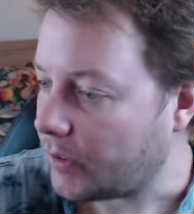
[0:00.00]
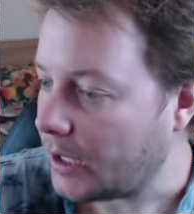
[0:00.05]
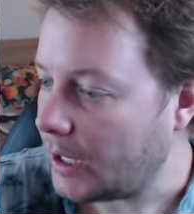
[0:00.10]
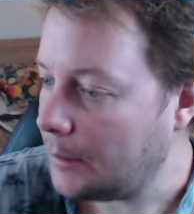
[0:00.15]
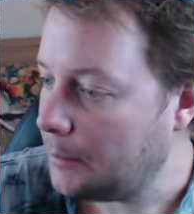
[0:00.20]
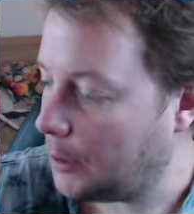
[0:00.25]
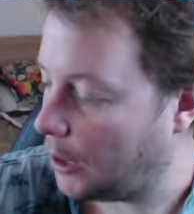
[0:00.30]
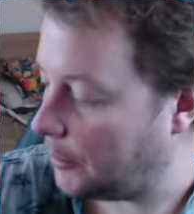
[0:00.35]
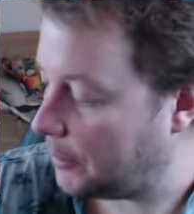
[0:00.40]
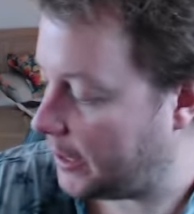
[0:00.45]

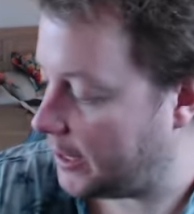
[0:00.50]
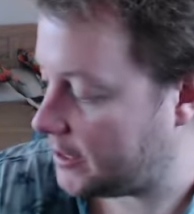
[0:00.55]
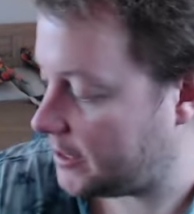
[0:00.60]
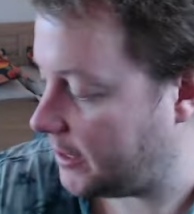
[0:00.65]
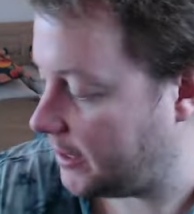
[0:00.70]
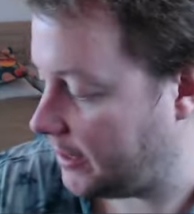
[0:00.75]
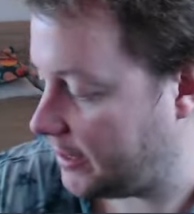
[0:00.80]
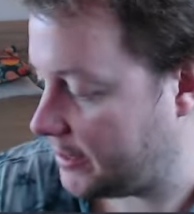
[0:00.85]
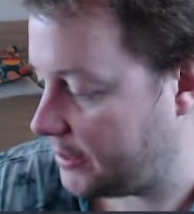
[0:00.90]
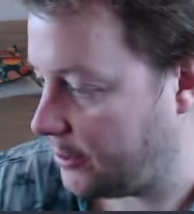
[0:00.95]
But I'm
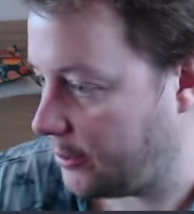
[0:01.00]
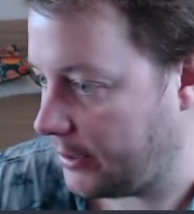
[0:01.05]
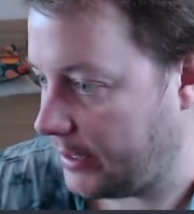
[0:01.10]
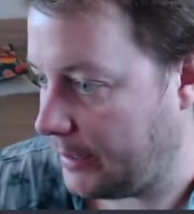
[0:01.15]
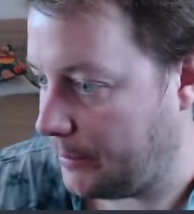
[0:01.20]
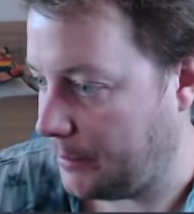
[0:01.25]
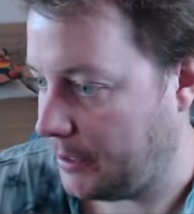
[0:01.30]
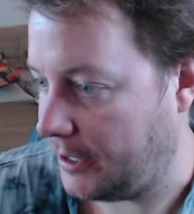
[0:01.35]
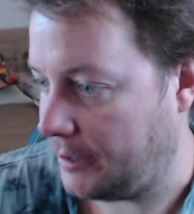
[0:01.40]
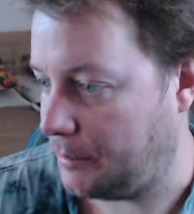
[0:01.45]
guessing there's not
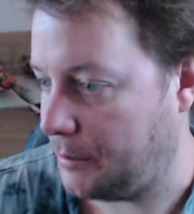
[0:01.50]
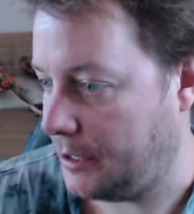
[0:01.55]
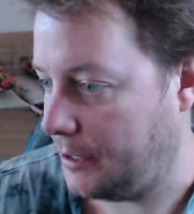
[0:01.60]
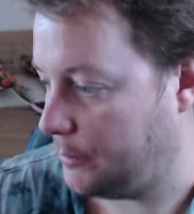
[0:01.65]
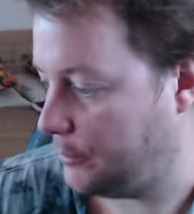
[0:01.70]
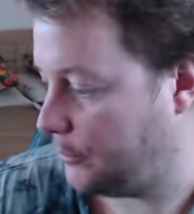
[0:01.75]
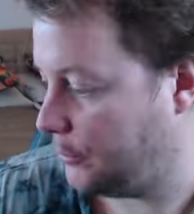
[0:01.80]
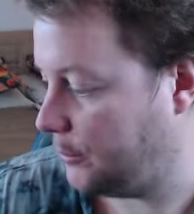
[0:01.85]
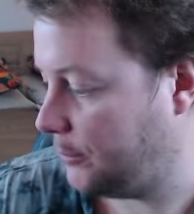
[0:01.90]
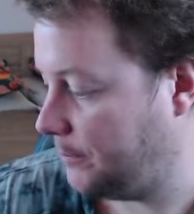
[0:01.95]
that many
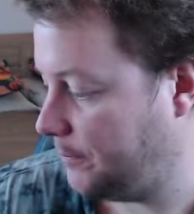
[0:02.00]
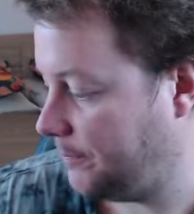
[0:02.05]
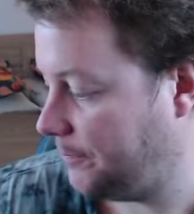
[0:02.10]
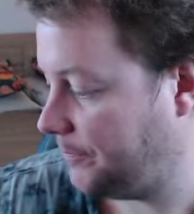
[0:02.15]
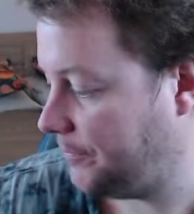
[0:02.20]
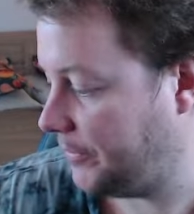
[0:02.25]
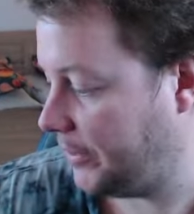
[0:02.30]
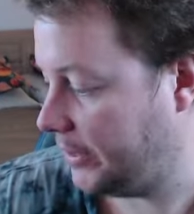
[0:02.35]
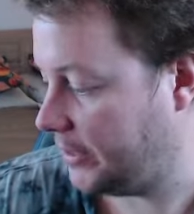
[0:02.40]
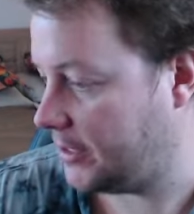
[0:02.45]
people
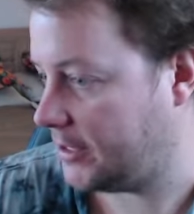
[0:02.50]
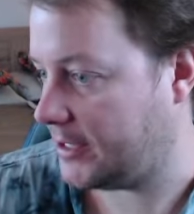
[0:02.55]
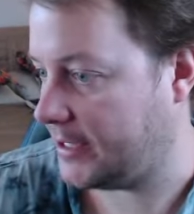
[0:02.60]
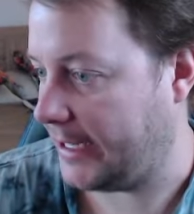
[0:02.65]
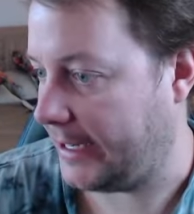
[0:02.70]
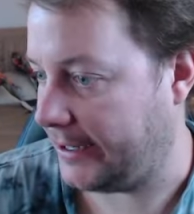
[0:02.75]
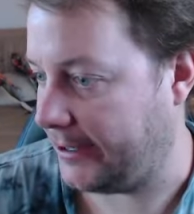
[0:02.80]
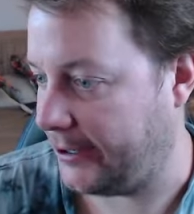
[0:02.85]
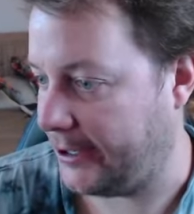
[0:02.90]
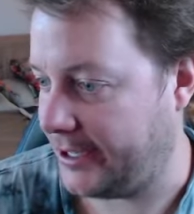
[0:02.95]
into
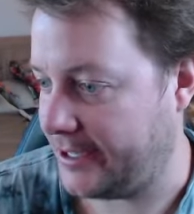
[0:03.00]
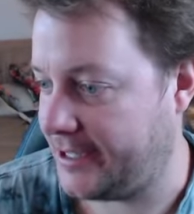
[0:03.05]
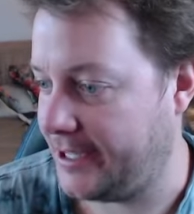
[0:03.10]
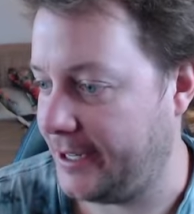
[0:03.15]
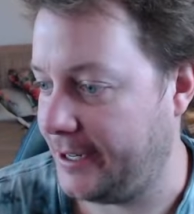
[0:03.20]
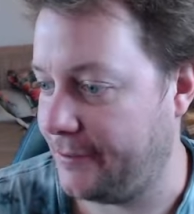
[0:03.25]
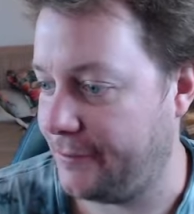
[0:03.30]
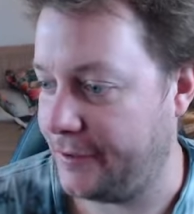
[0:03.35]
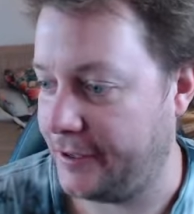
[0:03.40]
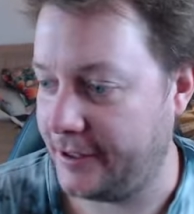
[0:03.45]
satellite
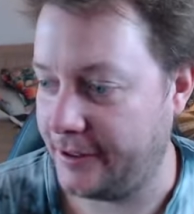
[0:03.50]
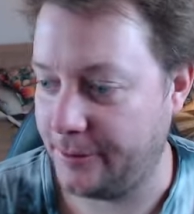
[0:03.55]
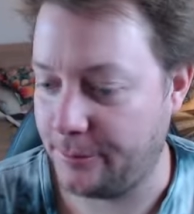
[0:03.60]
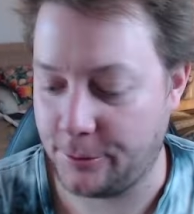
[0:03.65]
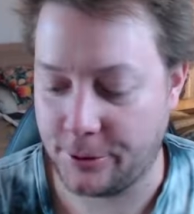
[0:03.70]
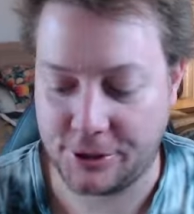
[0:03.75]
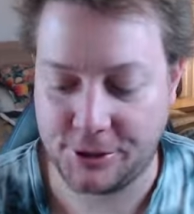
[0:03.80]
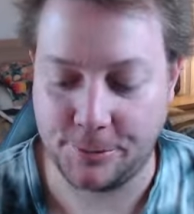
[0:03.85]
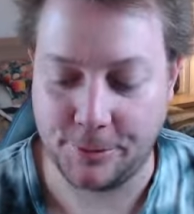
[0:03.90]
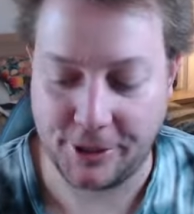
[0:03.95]
TV that
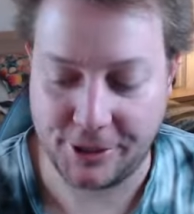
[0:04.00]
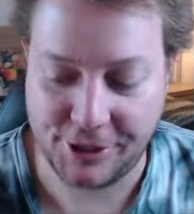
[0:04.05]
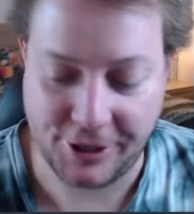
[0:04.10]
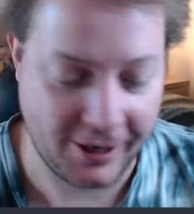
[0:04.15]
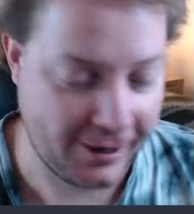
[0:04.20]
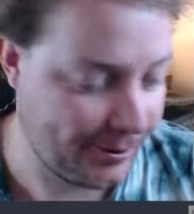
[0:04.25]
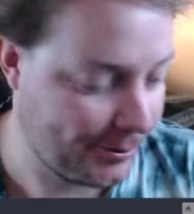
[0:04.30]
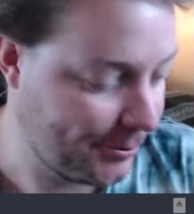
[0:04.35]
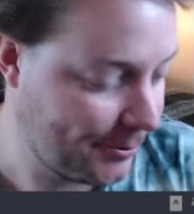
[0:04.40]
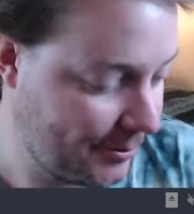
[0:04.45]
watch my
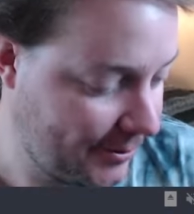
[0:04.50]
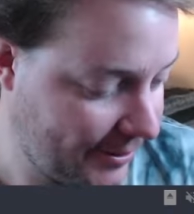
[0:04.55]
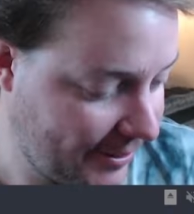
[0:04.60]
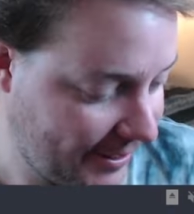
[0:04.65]
channel.